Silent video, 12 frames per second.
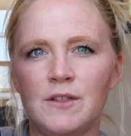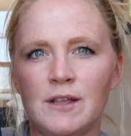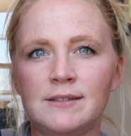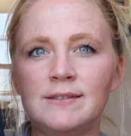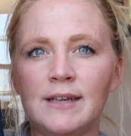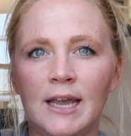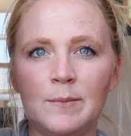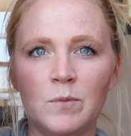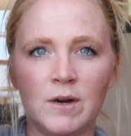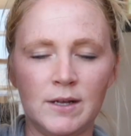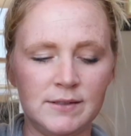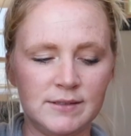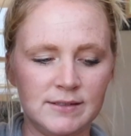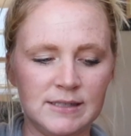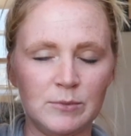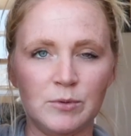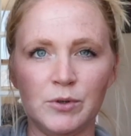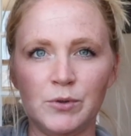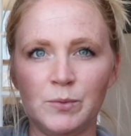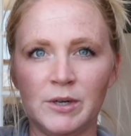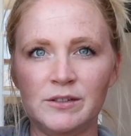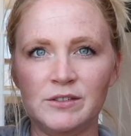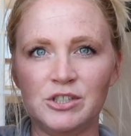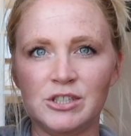are the same ones as the maroon
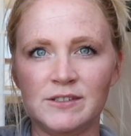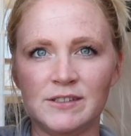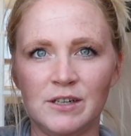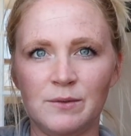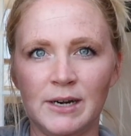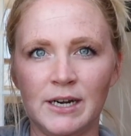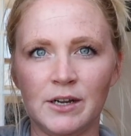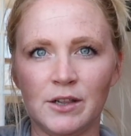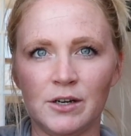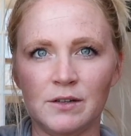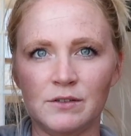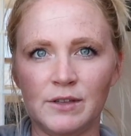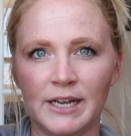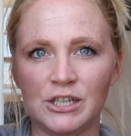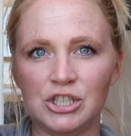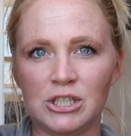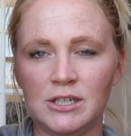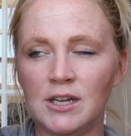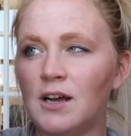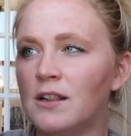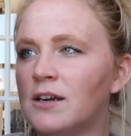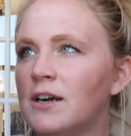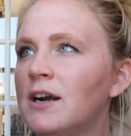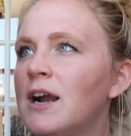ones, just in a regular like jean
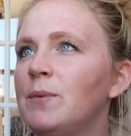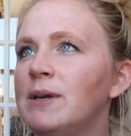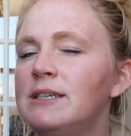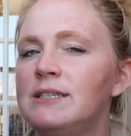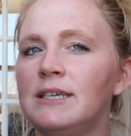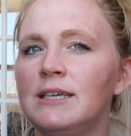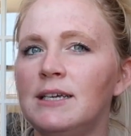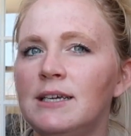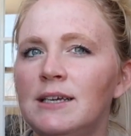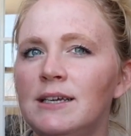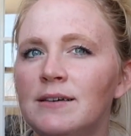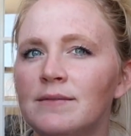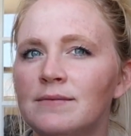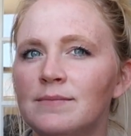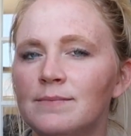color. 3T,